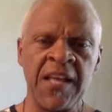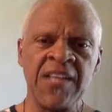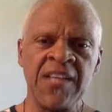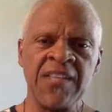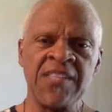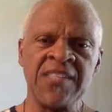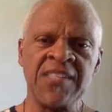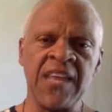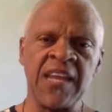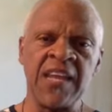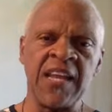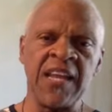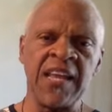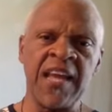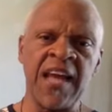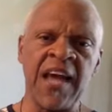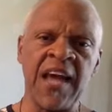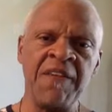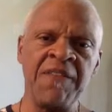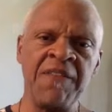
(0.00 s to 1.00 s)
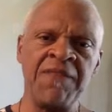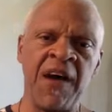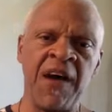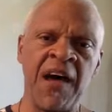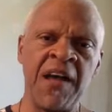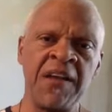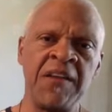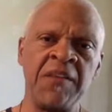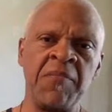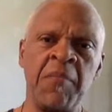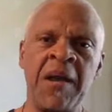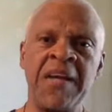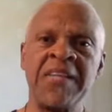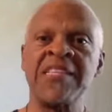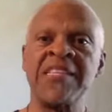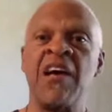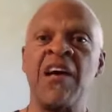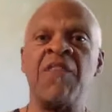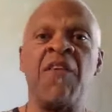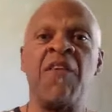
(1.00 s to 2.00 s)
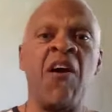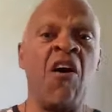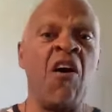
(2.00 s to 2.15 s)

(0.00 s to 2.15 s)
Suddenly I find myself